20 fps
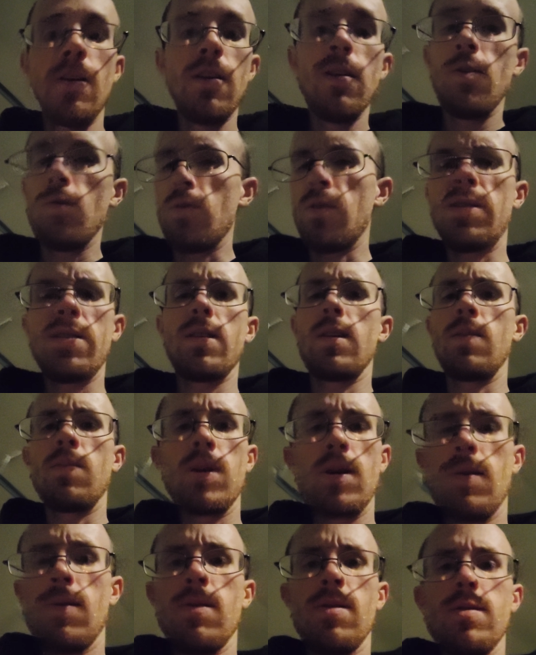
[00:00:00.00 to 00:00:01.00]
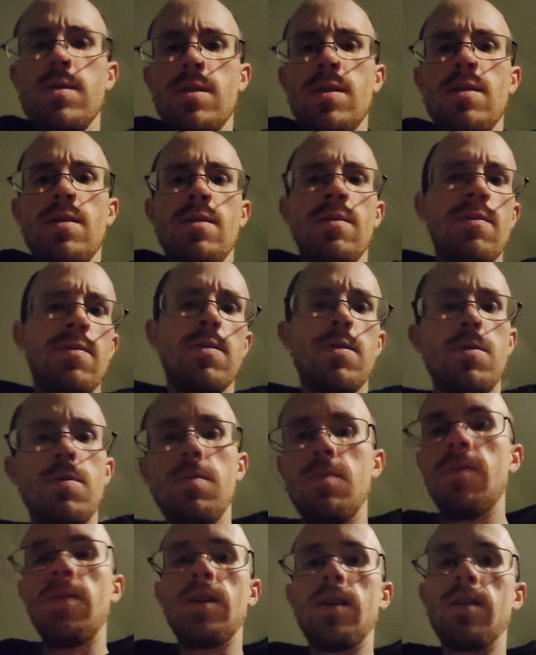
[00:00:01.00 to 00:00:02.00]
we're gonna keep going until who
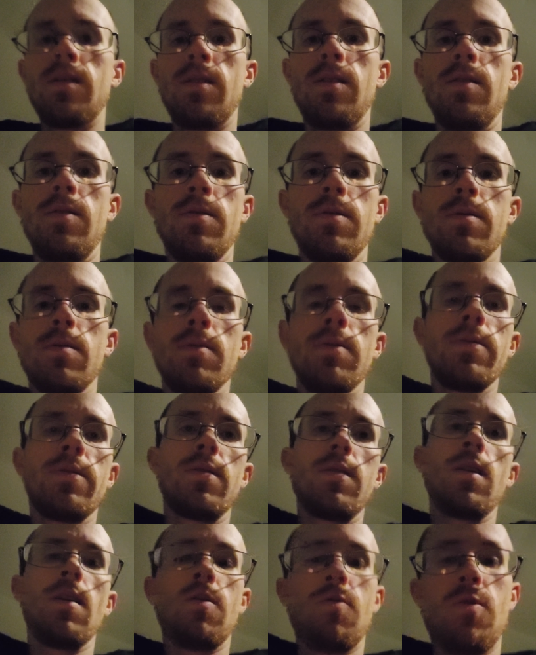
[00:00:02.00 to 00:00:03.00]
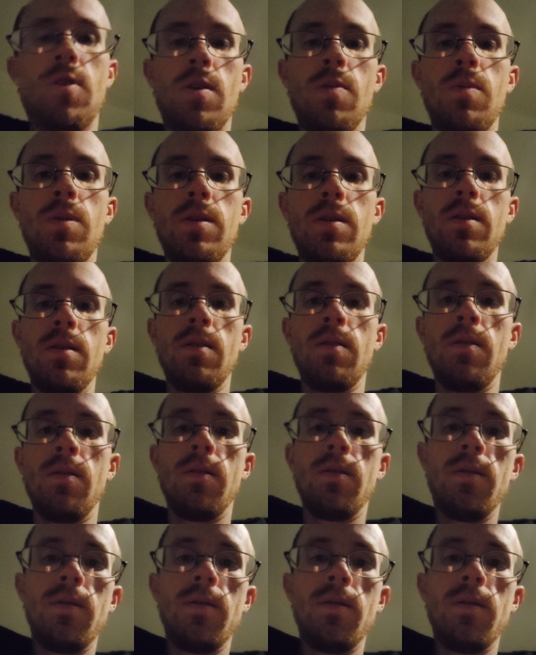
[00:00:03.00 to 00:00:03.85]
fucking knows. Let's see how far we can go.